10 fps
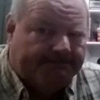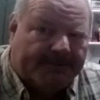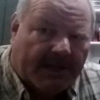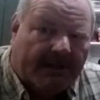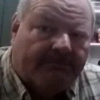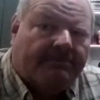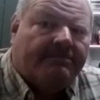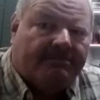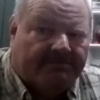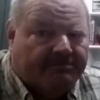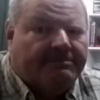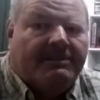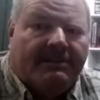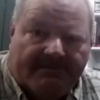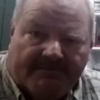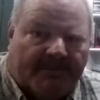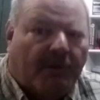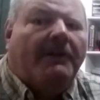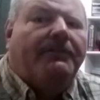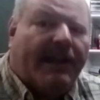So when my
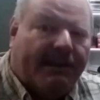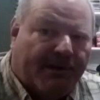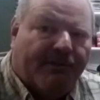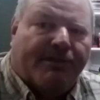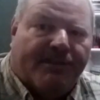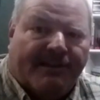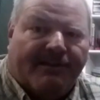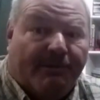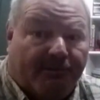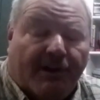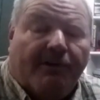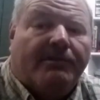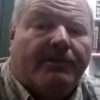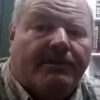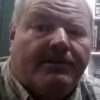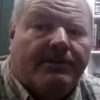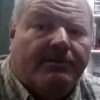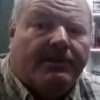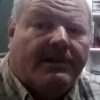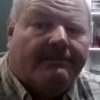wife and I both we went over
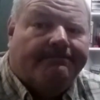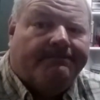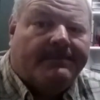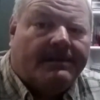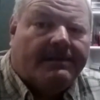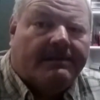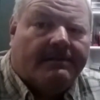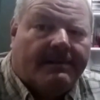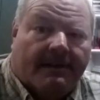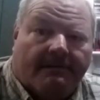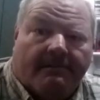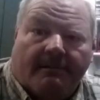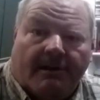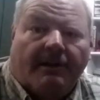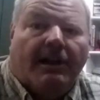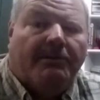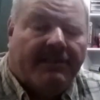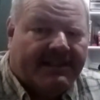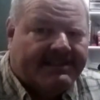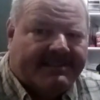to unload
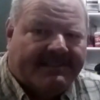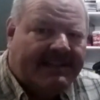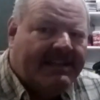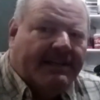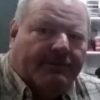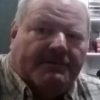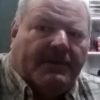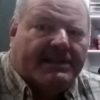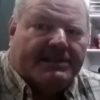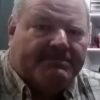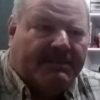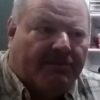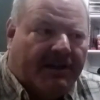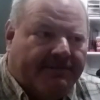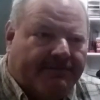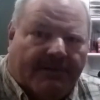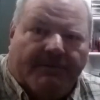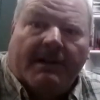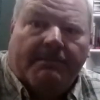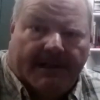things, and it was funny because my wife, we've
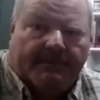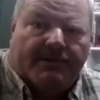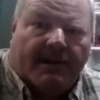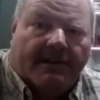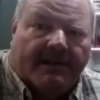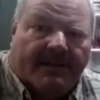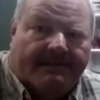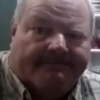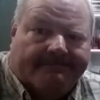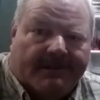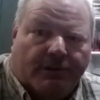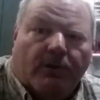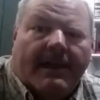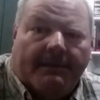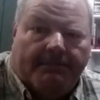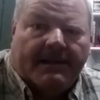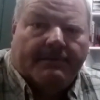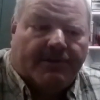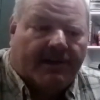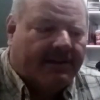got a pickup truck, a dual cab
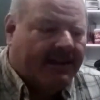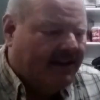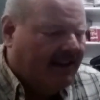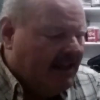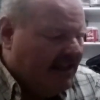pickup truck, and